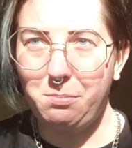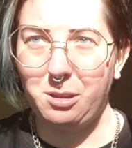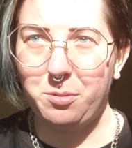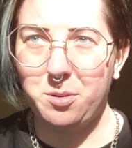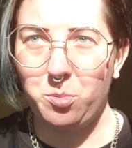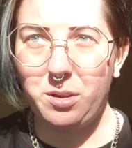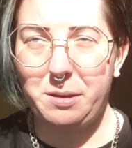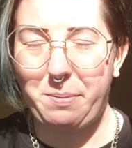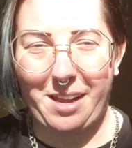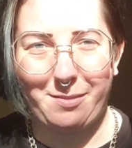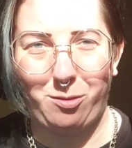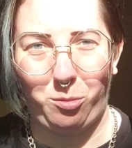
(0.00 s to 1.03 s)
But it was really
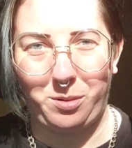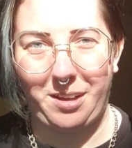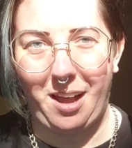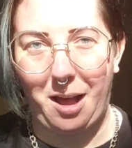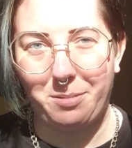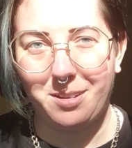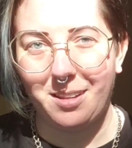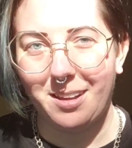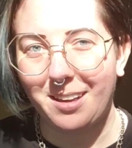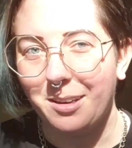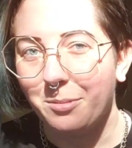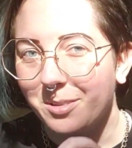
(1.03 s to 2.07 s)
painful when it happened.
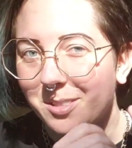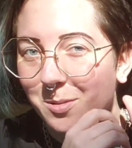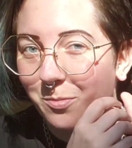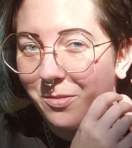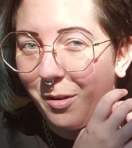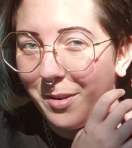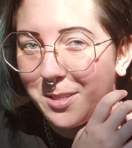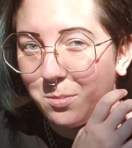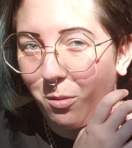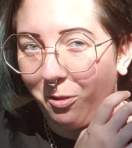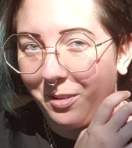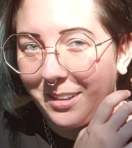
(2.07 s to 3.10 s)
Like it was very
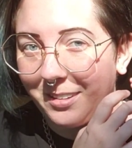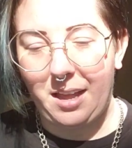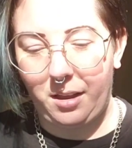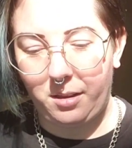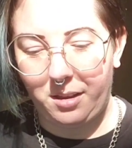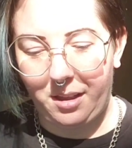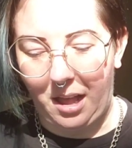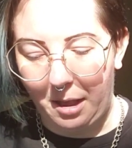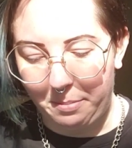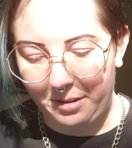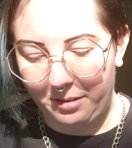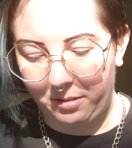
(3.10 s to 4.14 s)
swollen, and it
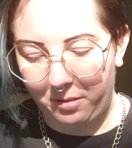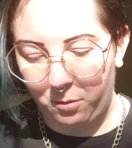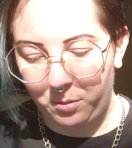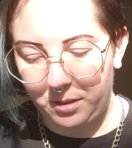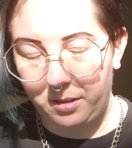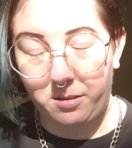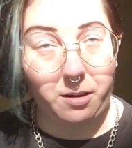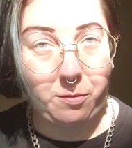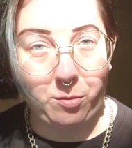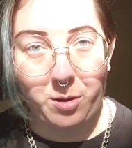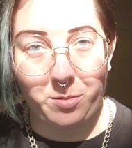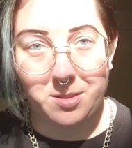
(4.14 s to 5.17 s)
happened with enough
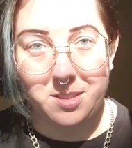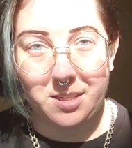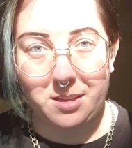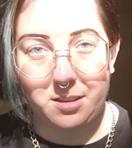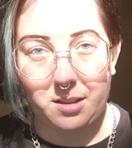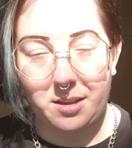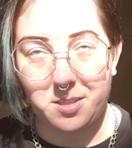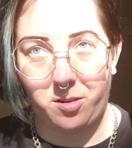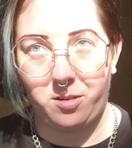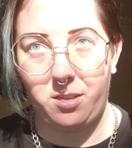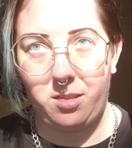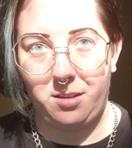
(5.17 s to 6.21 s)
frequency that I
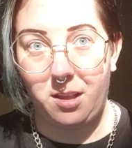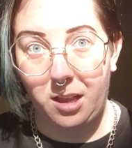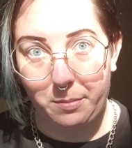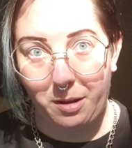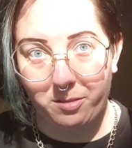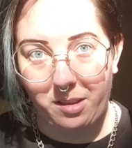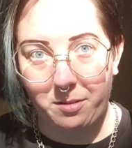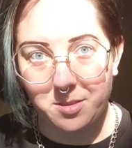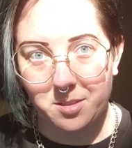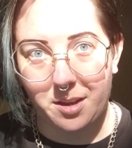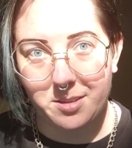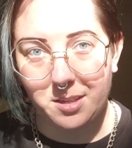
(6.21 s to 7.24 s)
started thinking about
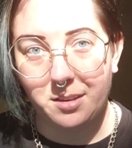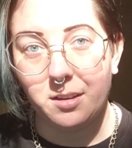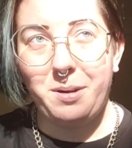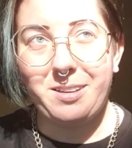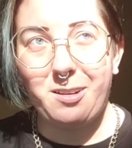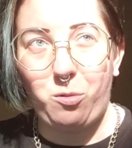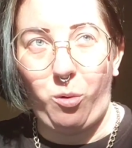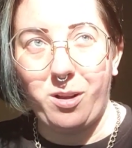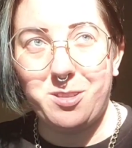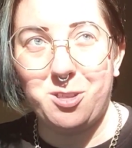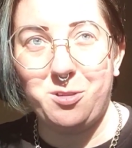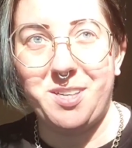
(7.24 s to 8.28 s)
downsizing. But I didn't
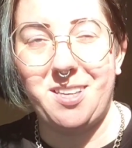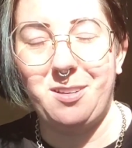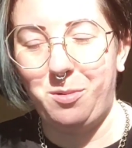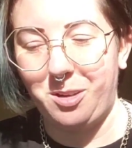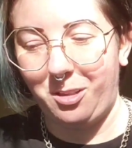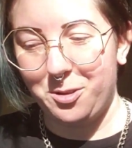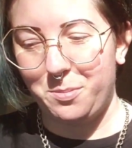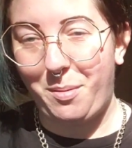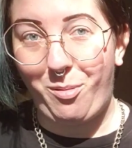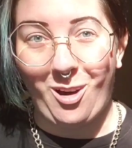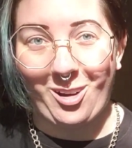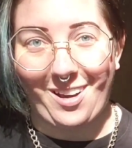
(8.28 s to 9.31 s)
want to because I didn't want to lose my
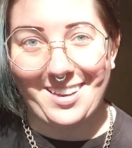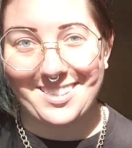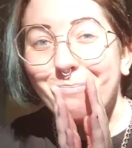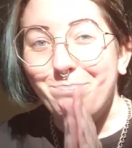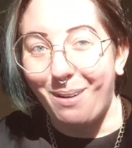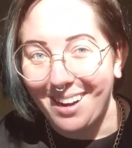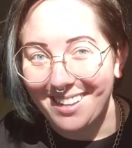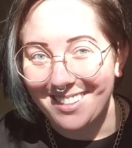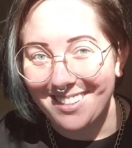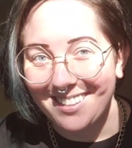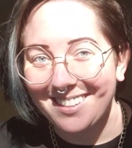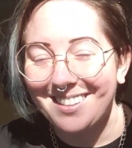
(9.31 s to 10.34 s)
progress.
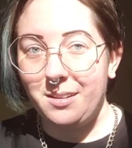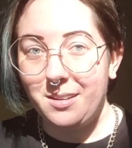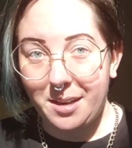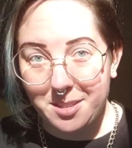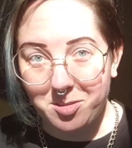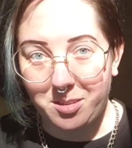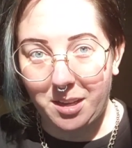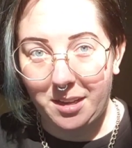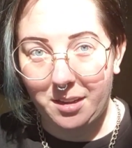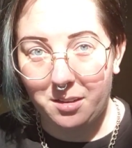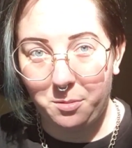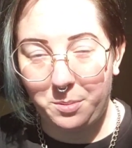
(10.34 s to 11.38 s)
But
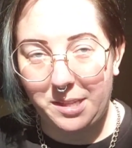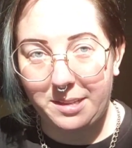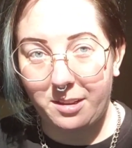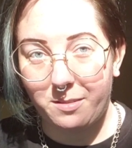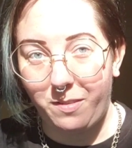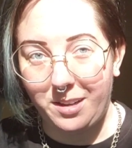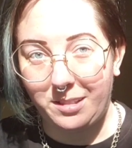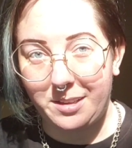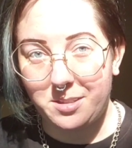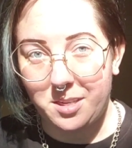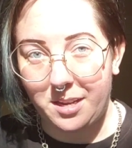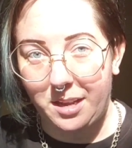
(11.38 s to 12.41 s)
yesterday, when I did
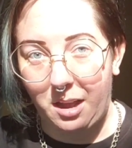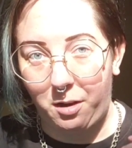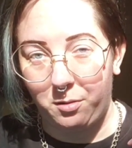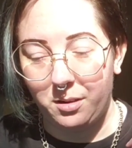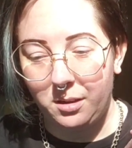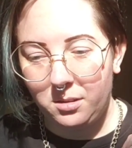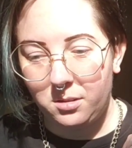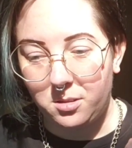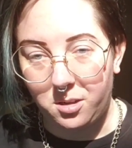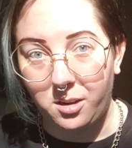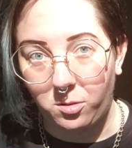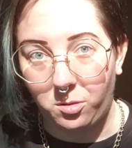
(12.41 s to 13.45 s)
finally take out the
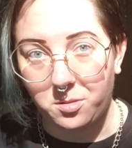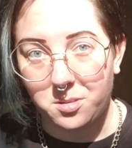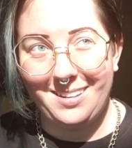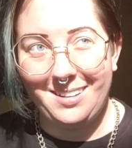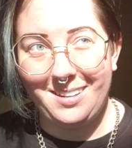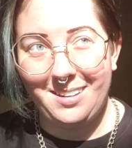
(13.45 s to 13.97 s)
tunnels,